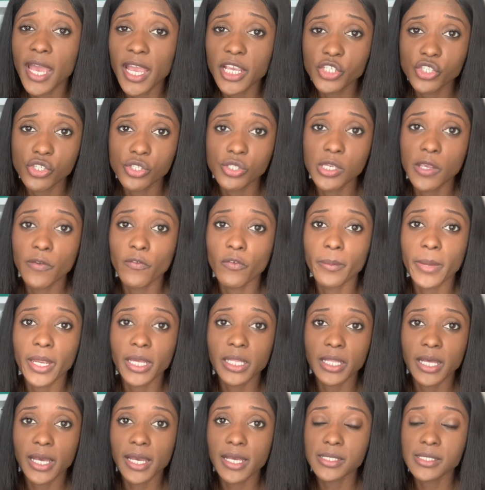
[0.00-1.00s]
I should say, for my
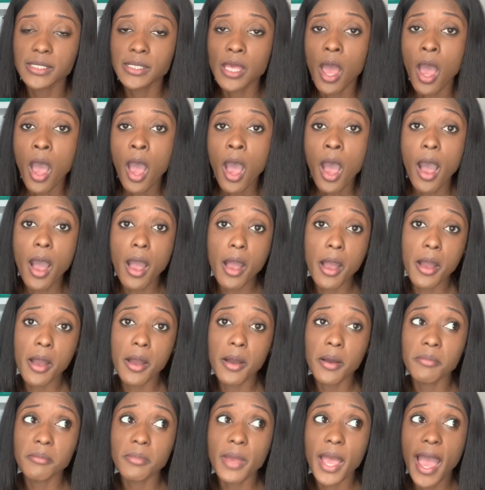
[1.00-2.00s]
class.
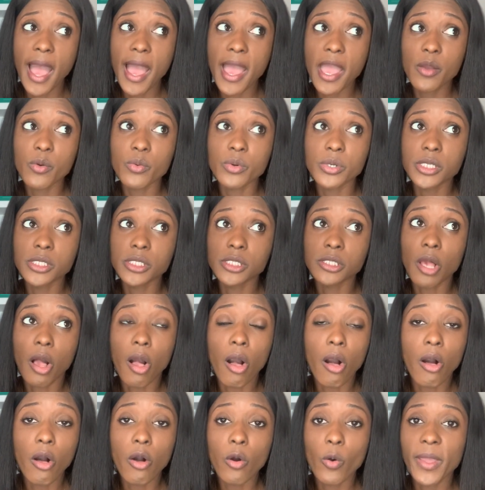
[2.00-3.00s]
I was
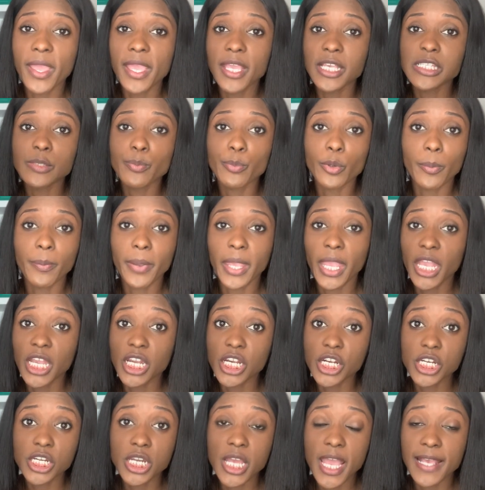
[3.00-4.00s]
always
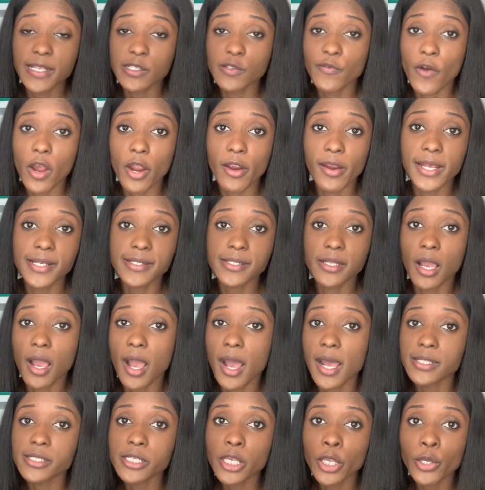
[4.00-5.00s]
prepared as far as the
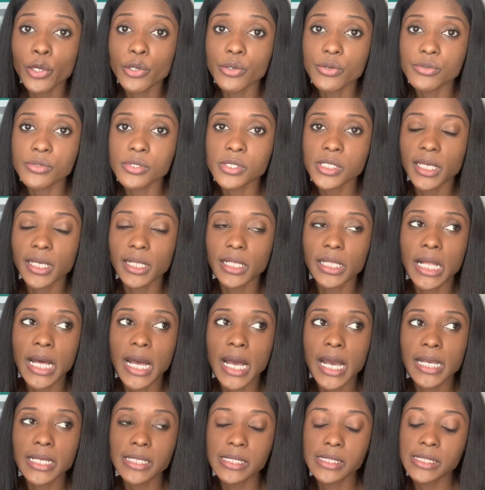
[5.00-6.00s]
content goes in
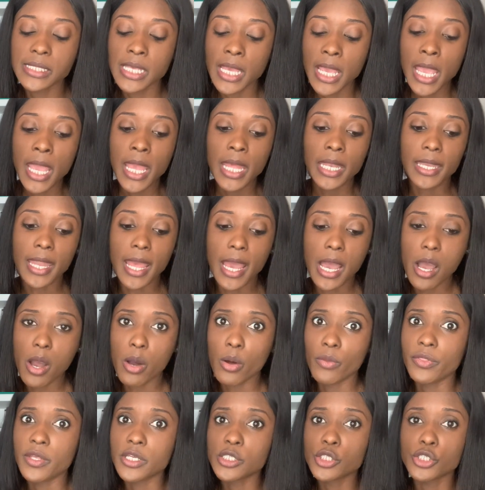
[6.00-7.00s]
class.
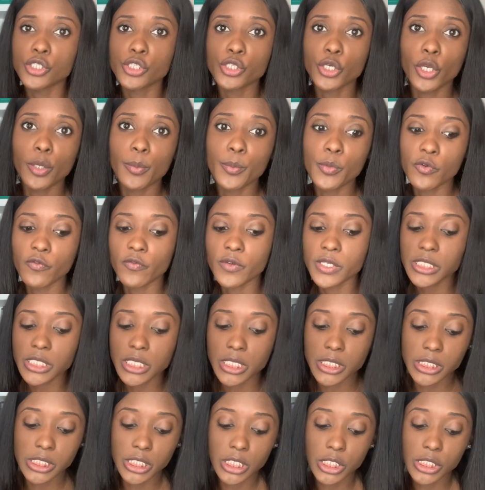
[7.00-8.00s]
Now, this is going to move
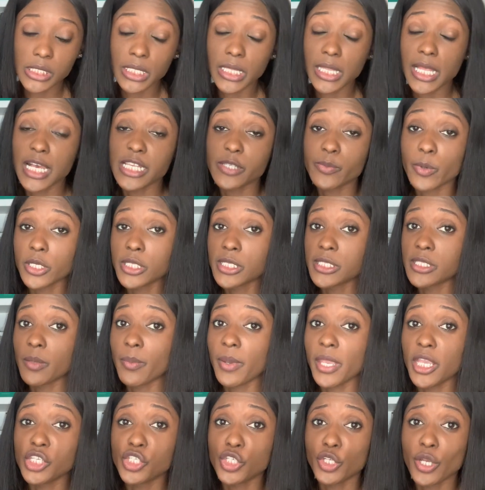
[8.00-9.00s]
us into class
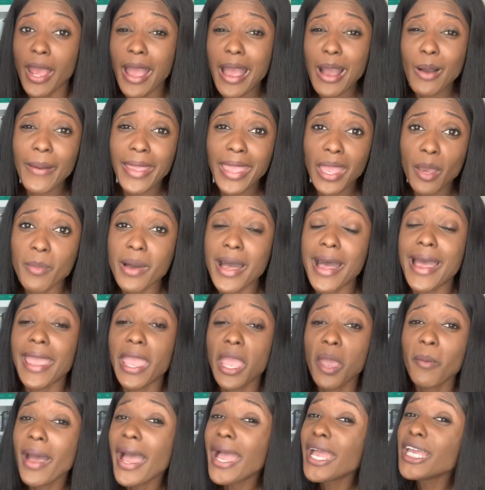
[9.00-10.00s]
participation. How am I?
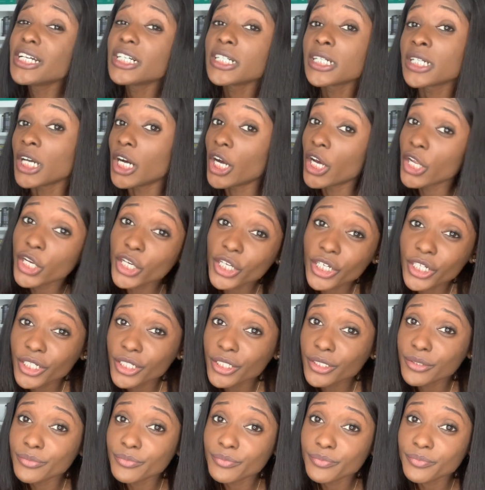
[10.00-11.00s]
Am I a
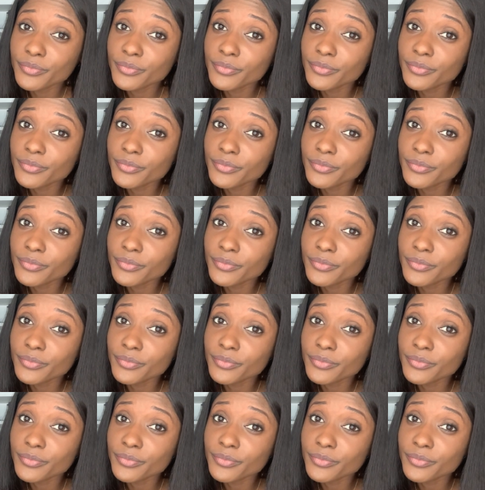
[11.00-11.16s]
gunner?